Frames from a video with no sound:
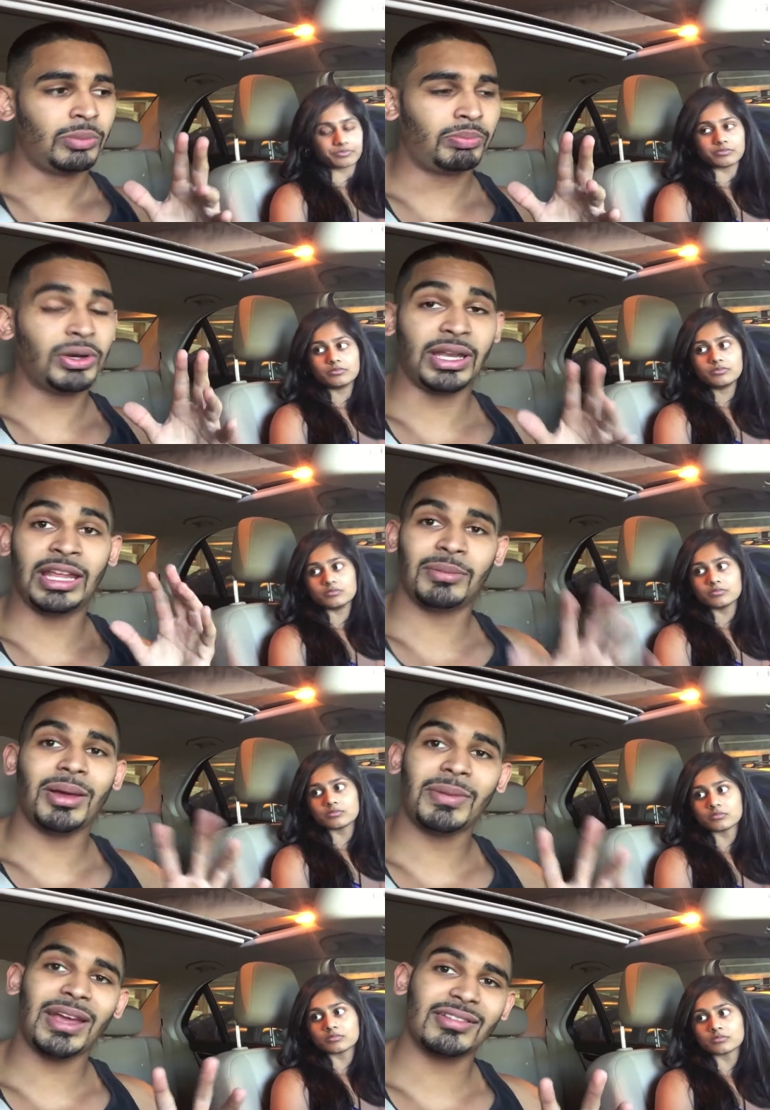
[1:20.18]
Speaker 1: put in my
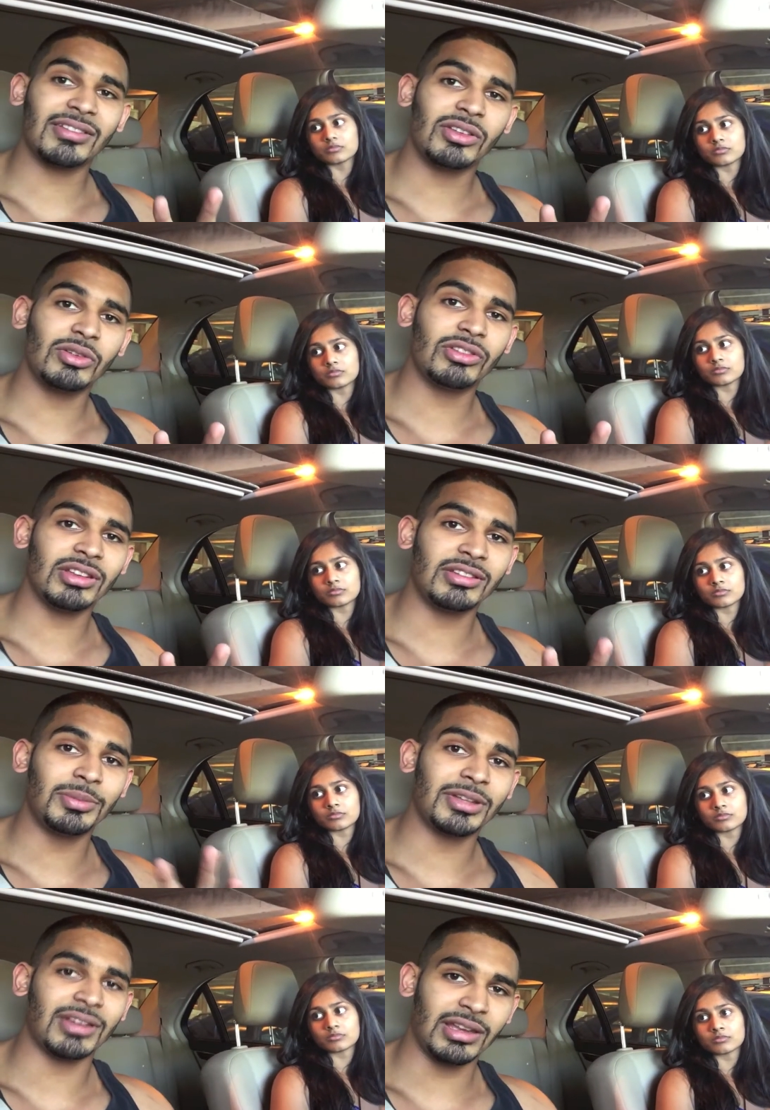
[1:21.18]
max as two sixty
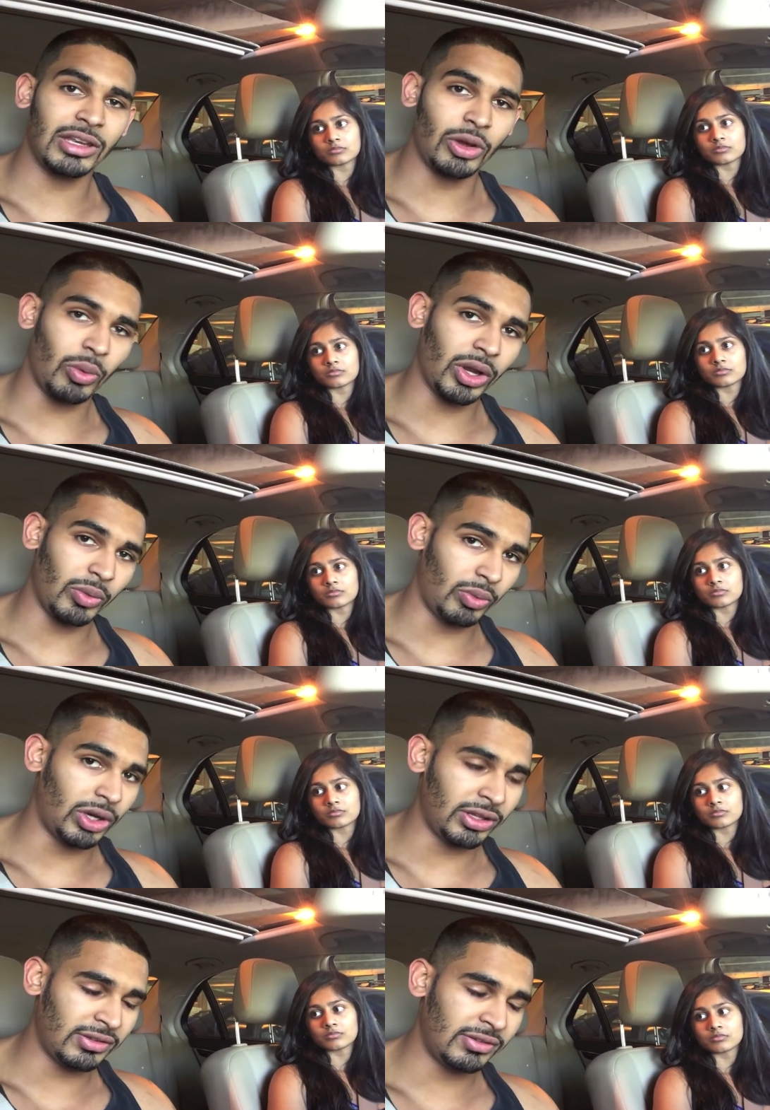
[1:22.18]
because I didn't know what it
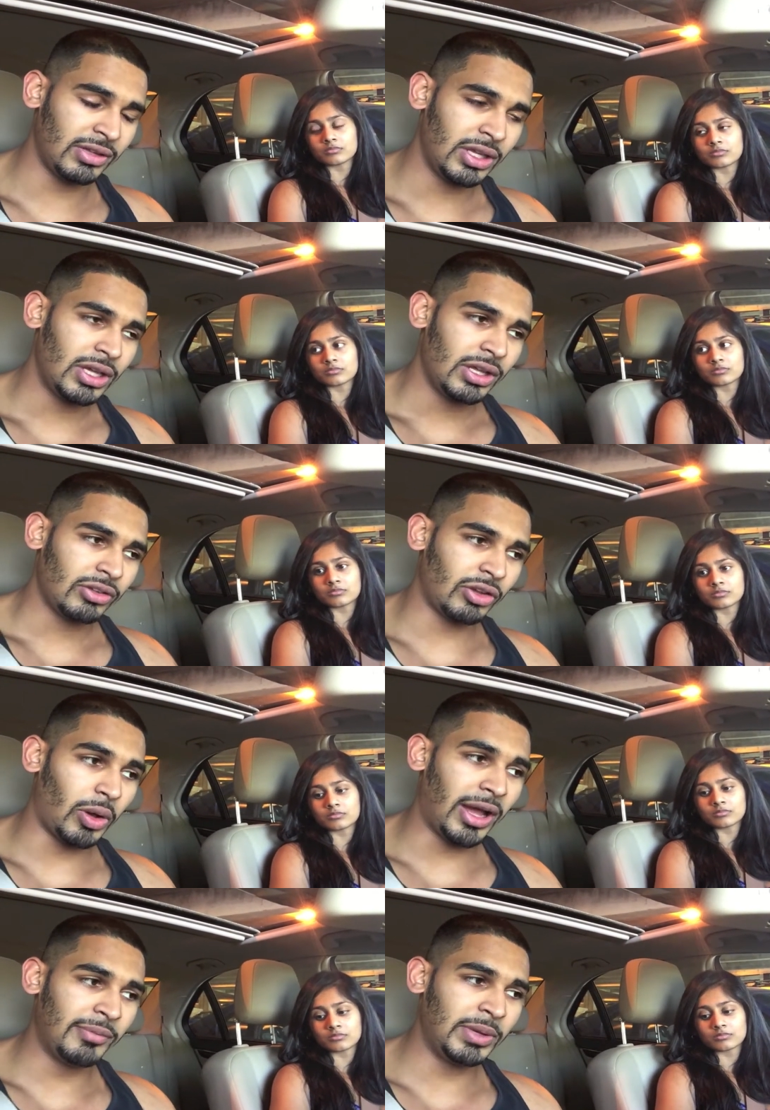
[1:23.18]
was. So
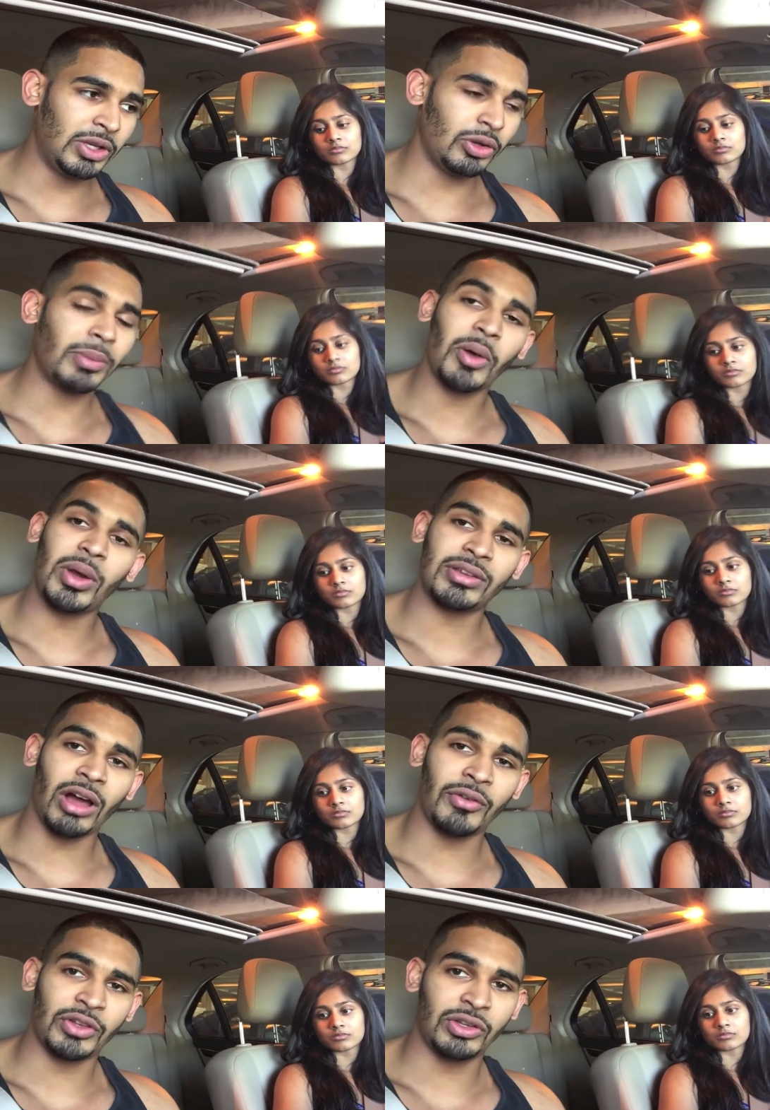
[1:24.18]
I've been doing my weights
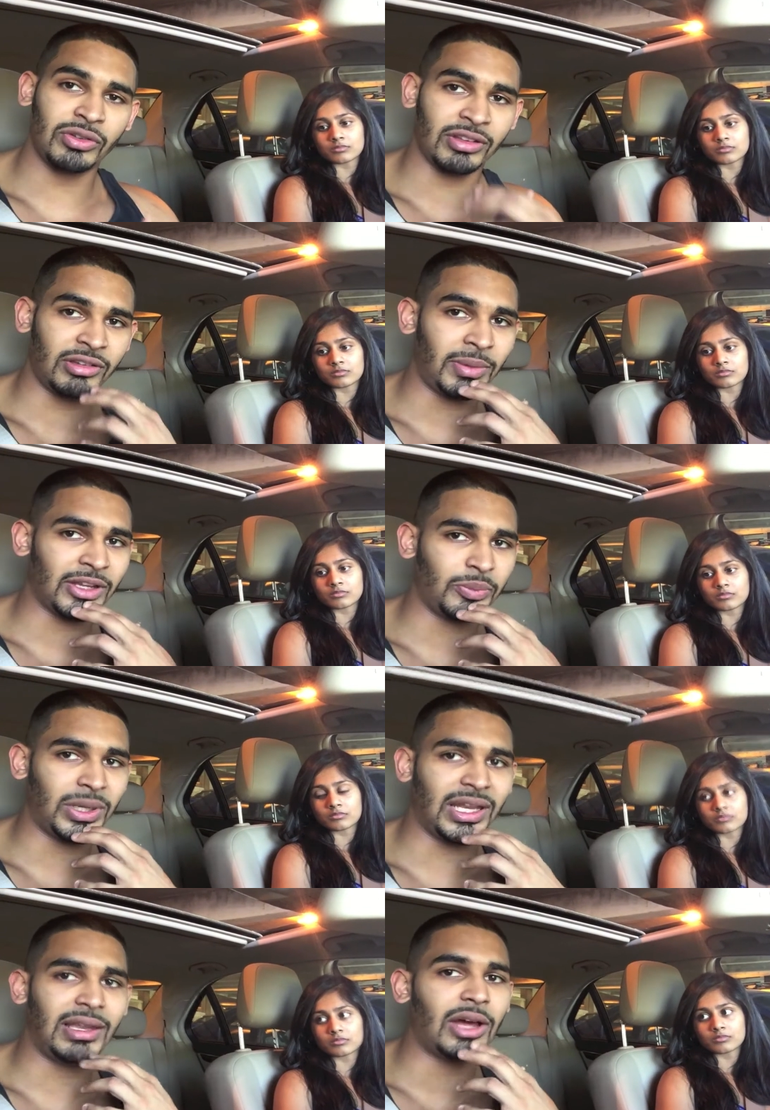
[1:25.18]
off of two sixty max, but
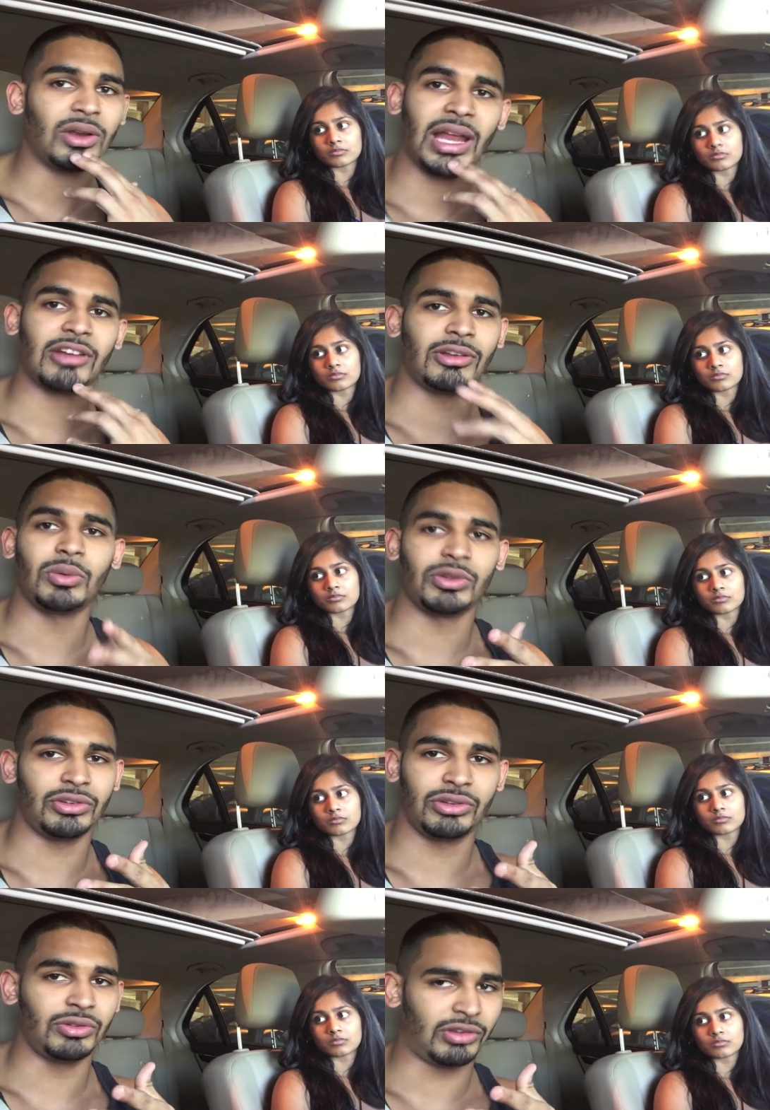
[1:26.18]
I doubt it actually was a
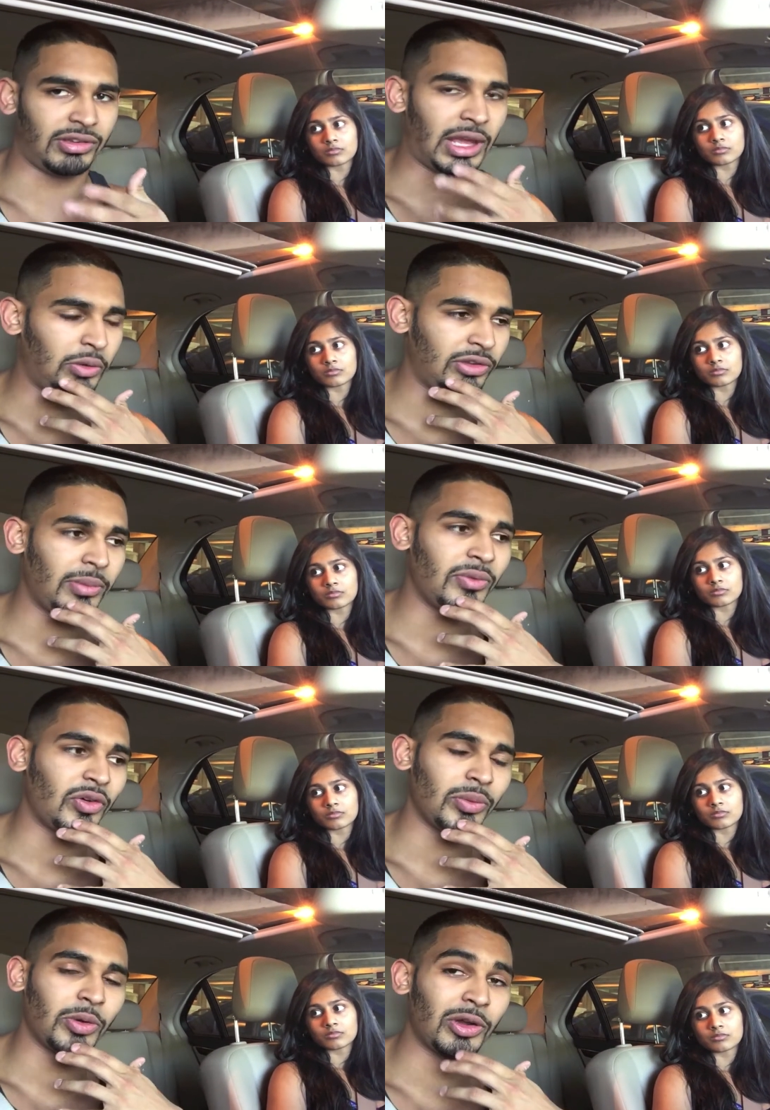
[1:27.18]
two sixty. I would say
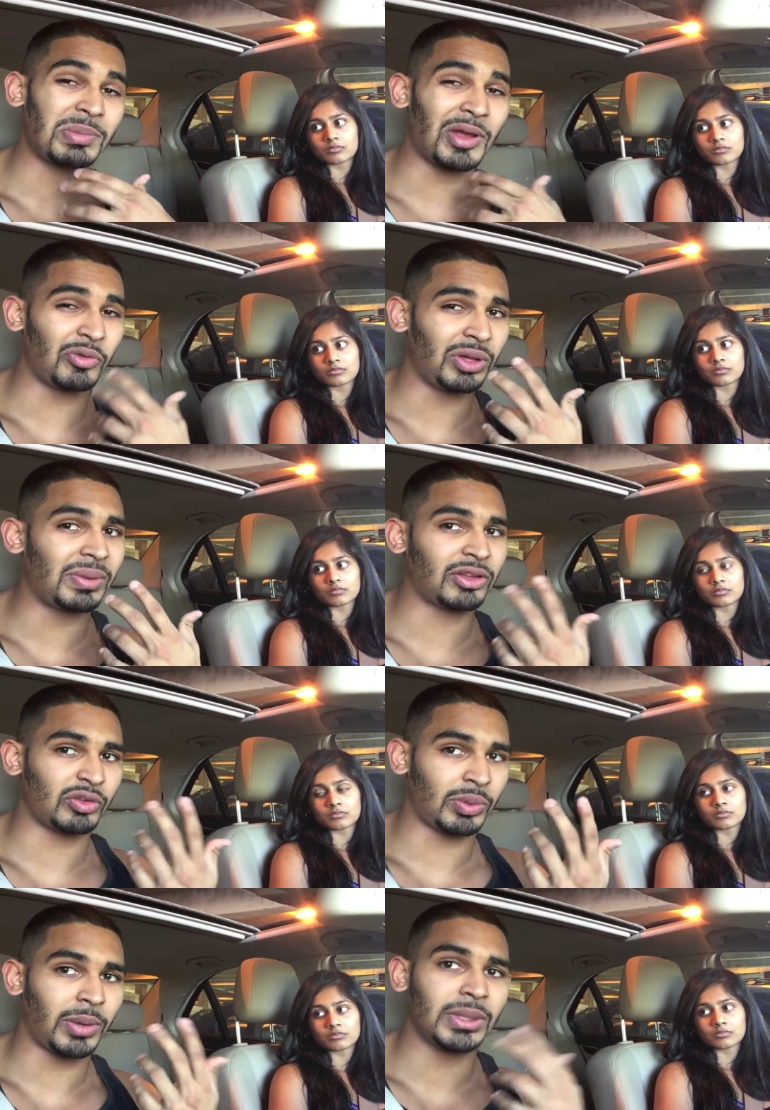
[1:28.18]
before the program, my real max was
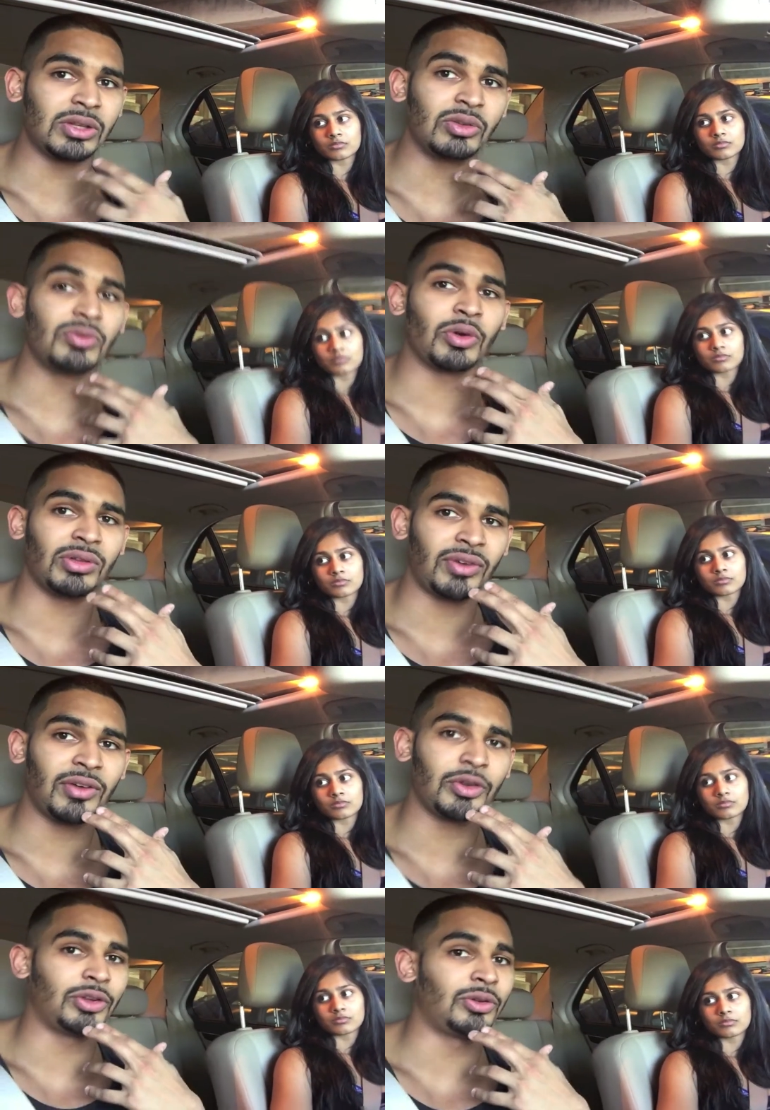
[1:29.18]
probably a two
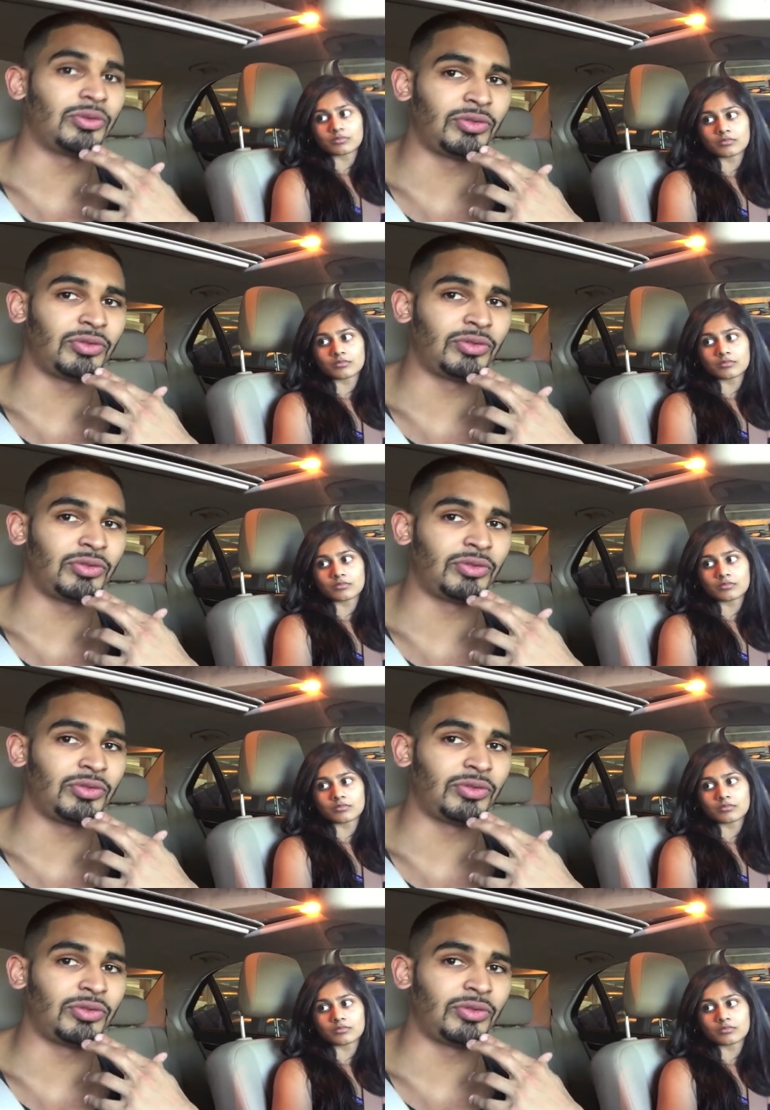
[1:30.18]
forty-five or a two